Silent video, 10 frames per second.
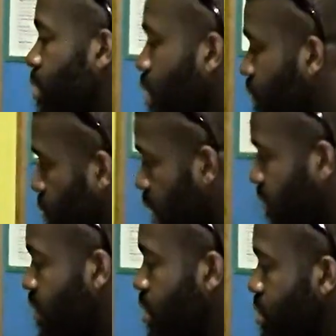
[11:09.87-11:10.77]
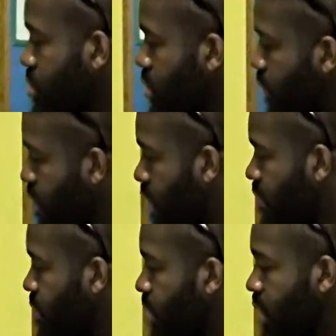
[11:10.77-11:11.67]
if you ever if you
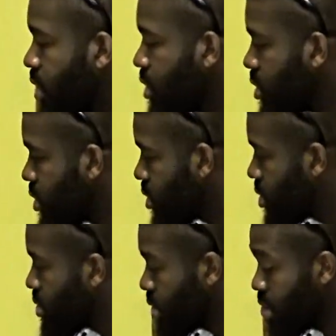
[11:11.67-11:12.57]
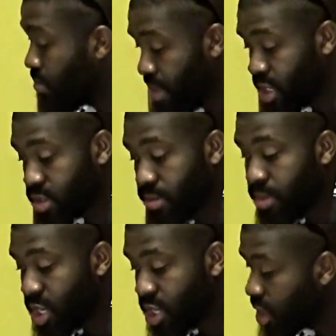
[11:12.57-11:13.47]
ever wanted to you know make some
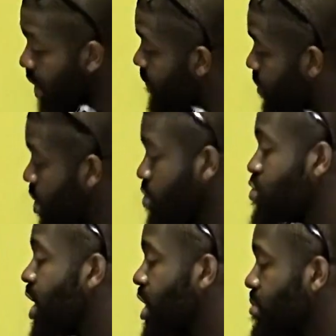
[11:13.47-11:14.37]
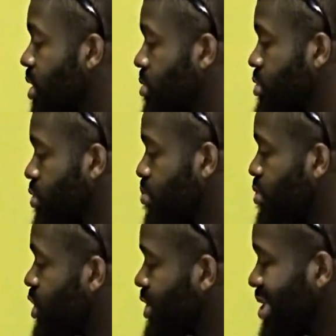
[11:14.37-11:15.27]
money in life, you got to be able to
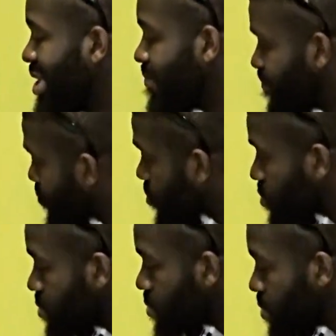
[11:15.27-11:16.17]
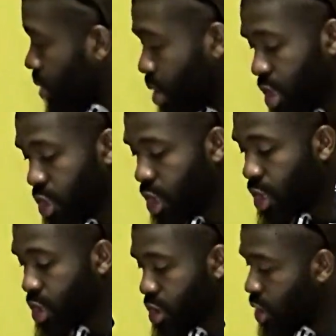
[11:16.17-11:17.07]
appreciate a
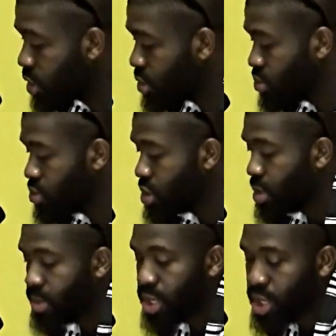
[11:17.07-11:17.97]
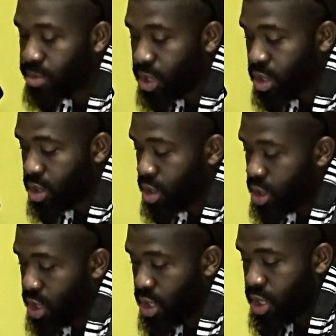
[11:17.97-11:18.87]
young a young dude coming up
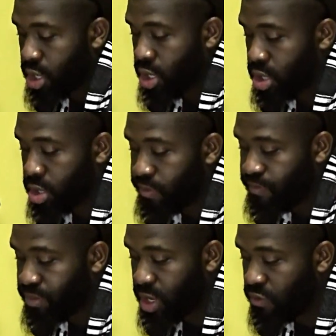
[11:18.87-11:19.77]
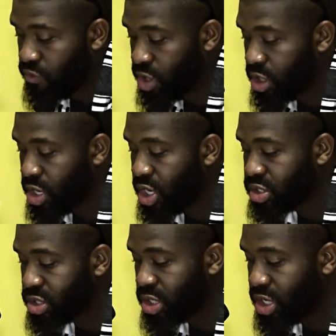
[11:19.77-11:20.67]
and, and and really
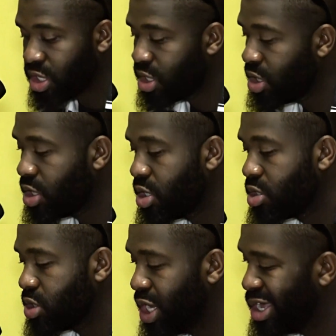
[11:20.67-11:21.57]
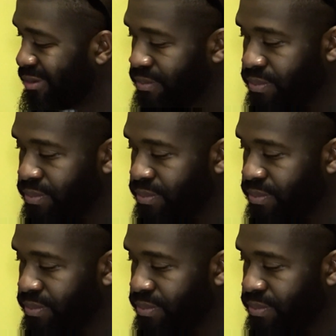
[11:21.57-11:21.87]
hustling to get heads. Like,